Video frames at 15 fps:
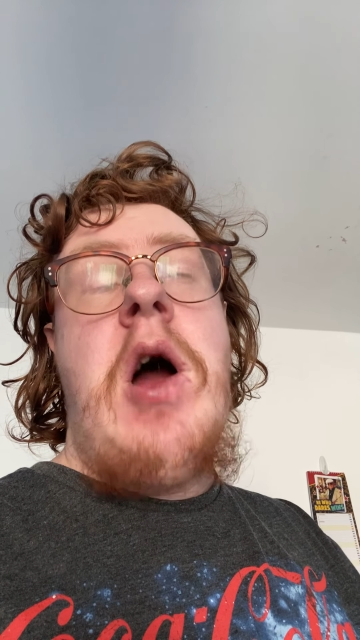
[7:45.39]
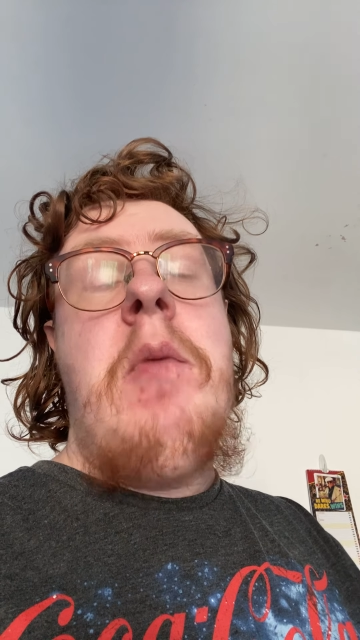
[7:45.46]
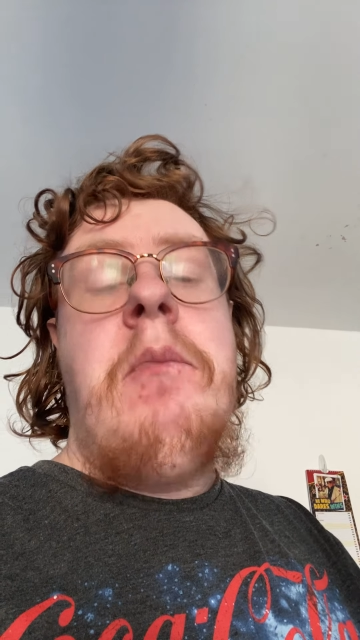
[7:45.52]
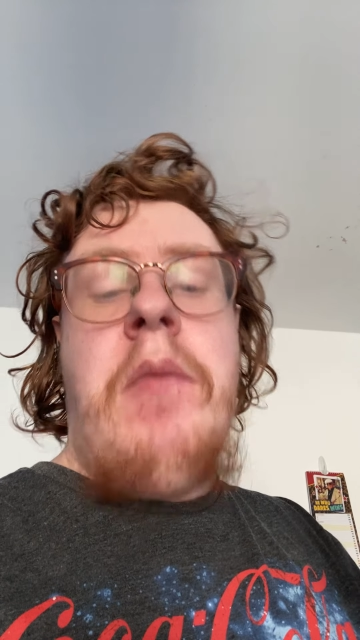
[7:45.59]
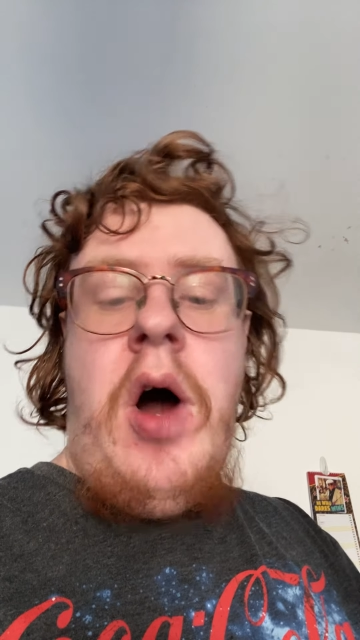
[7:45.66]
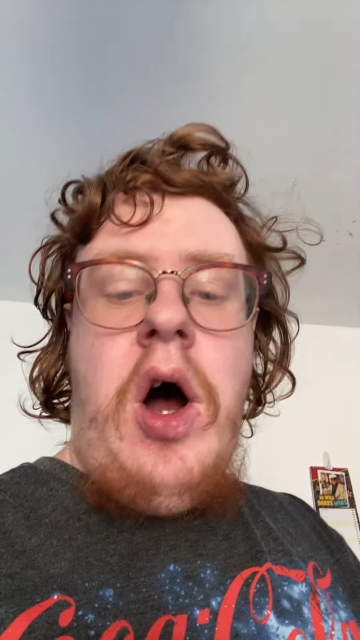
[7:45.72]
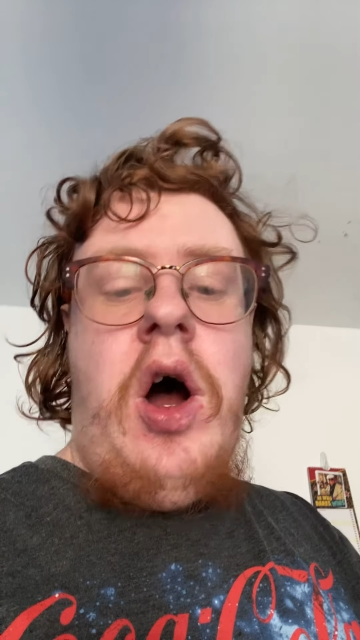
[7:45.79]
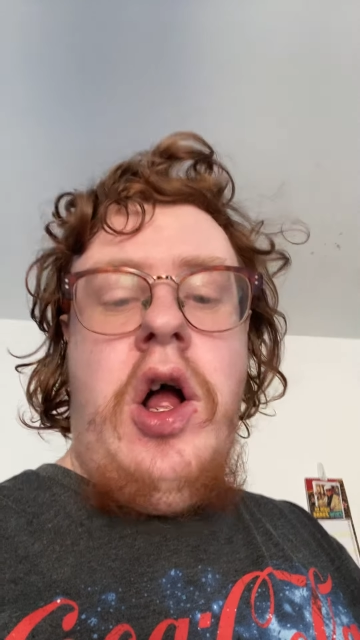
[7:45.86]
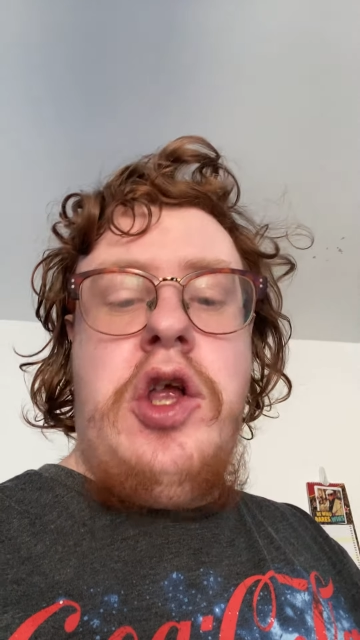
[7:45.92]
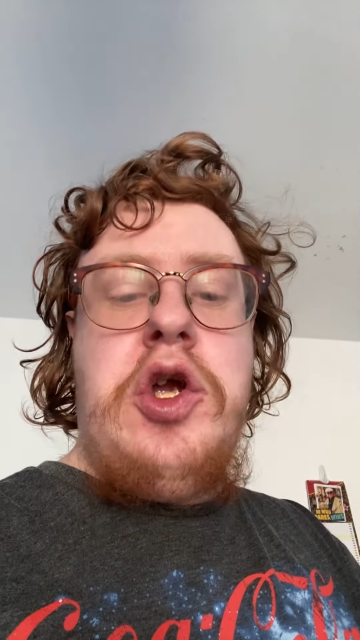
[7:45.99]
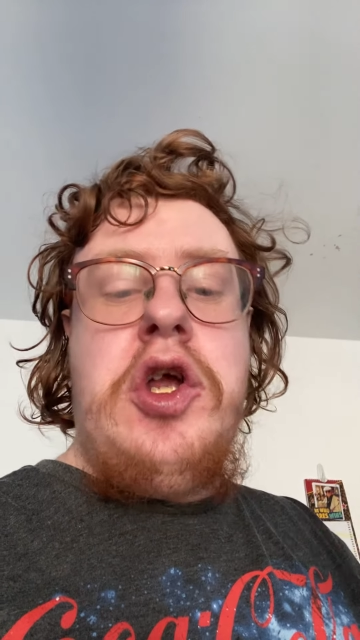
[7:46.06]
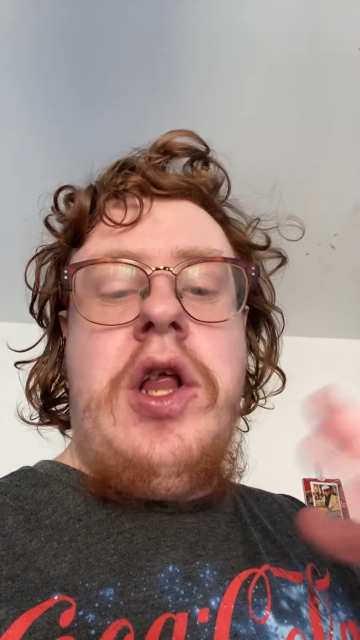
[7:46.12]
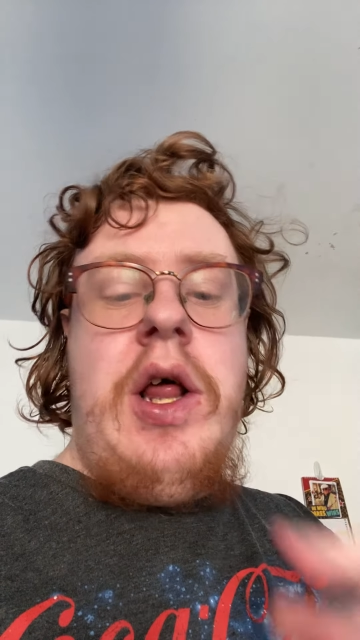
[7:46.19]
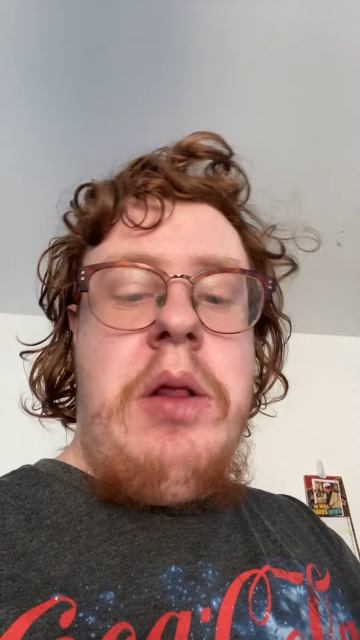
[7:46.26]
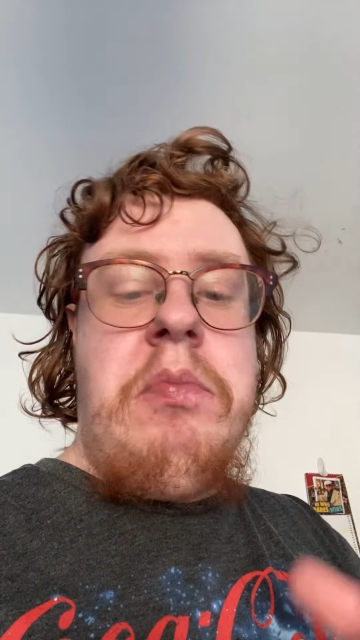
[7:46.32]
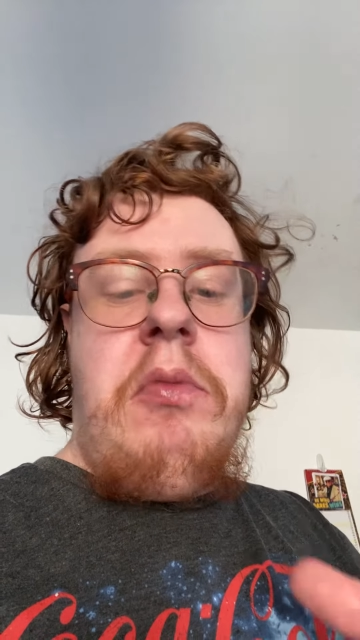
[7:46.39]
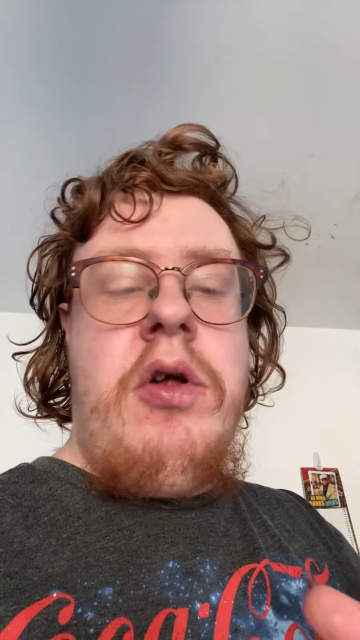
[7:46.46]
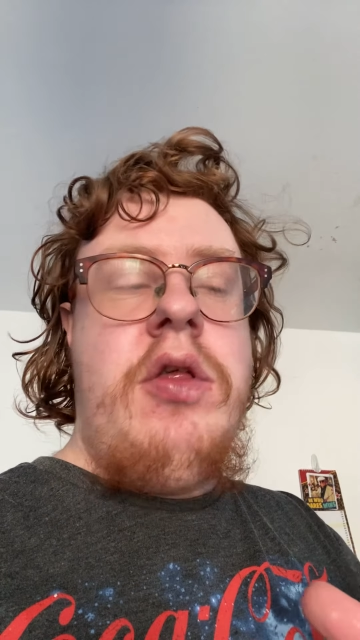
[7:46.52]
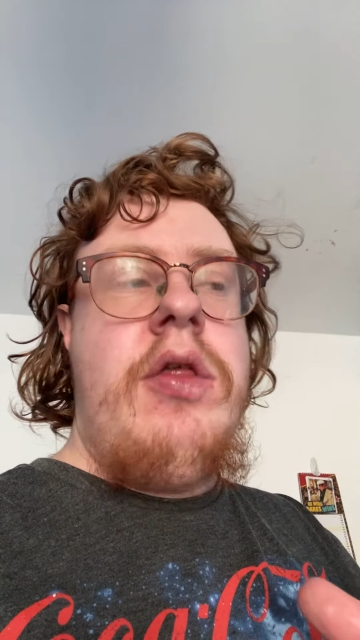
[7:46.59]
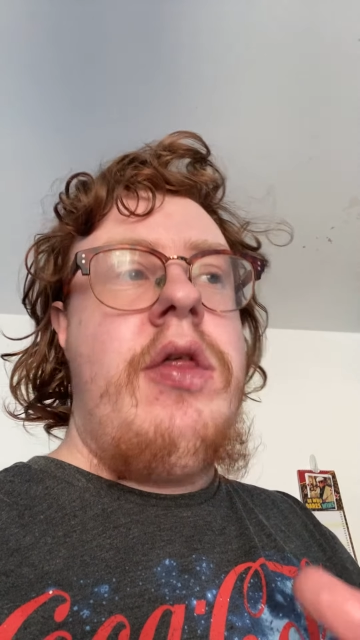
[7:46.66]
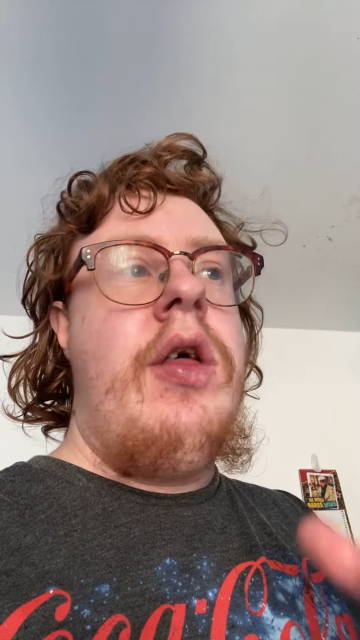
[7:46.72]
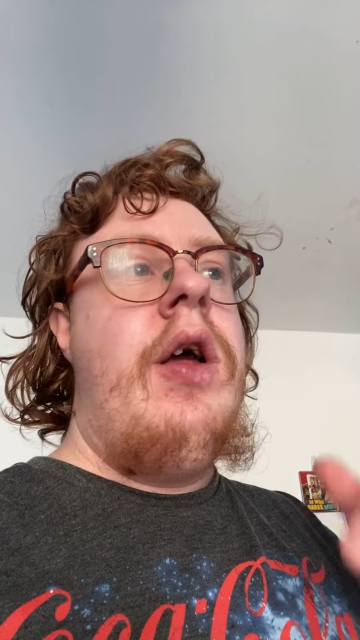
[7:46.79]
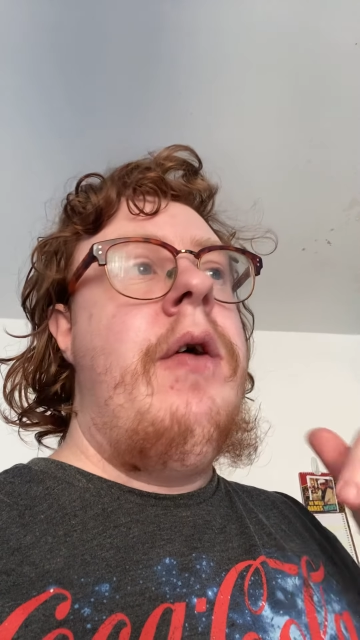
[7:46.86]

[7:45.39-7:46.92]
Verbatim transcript: March this month.